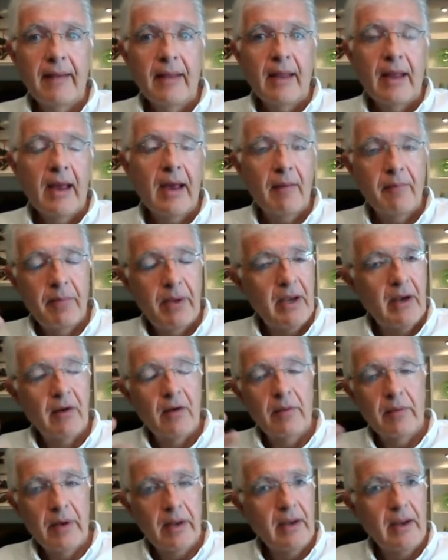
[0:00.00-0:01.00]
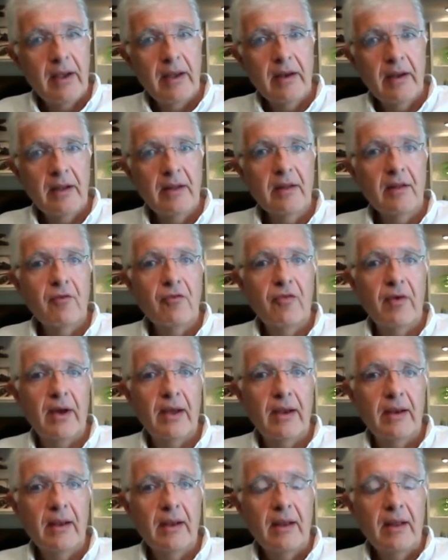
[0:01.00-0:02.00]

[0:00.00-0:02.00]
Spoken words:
have been already identified.